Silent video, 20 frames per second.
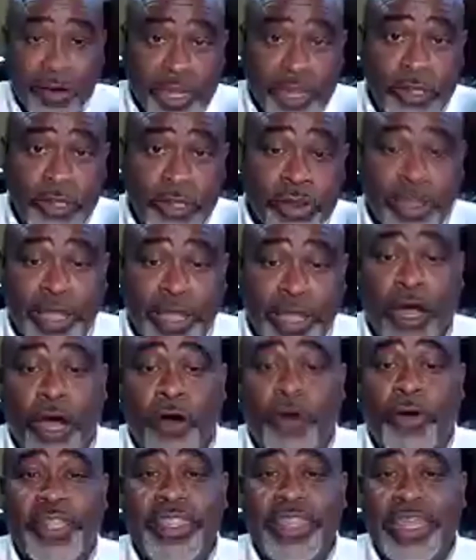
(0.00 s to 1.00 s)
you look at
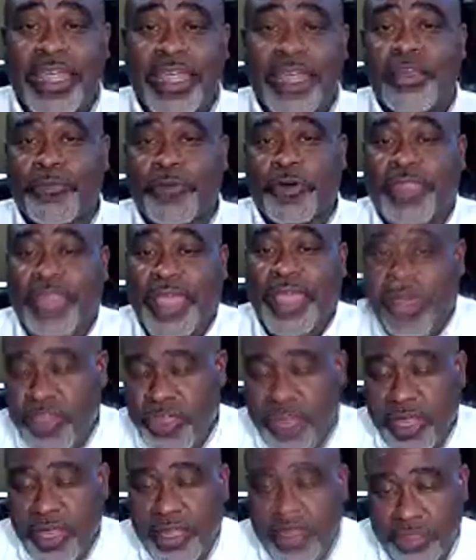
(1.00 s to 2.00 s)
our data
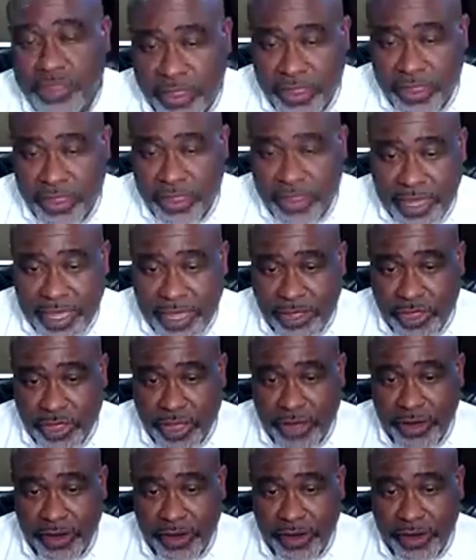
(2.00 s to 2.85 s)
protection legislation